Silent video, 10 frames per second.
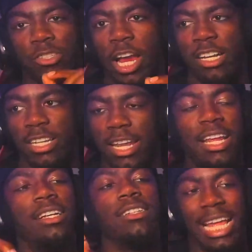Scratch
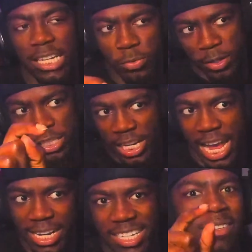that. That's one of
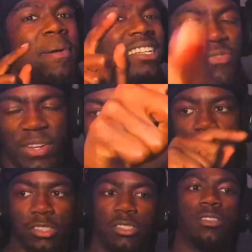JID's best
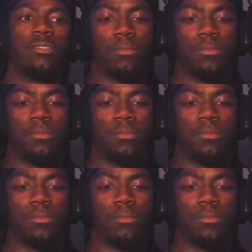features.